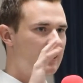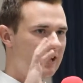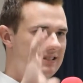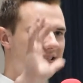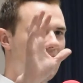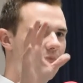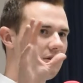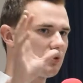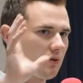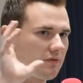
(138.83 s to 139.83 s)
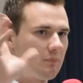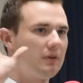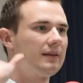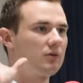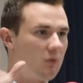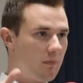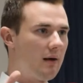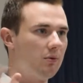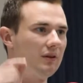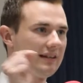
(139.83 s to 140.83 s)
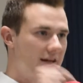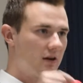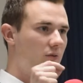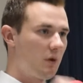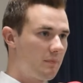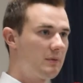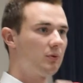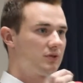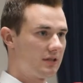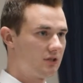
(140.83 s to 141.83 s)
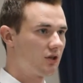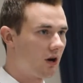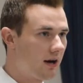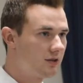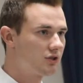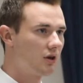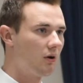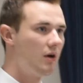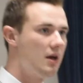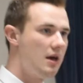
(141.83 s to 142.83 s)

escaping sort of the political bubble and hearing what people's needs are. And so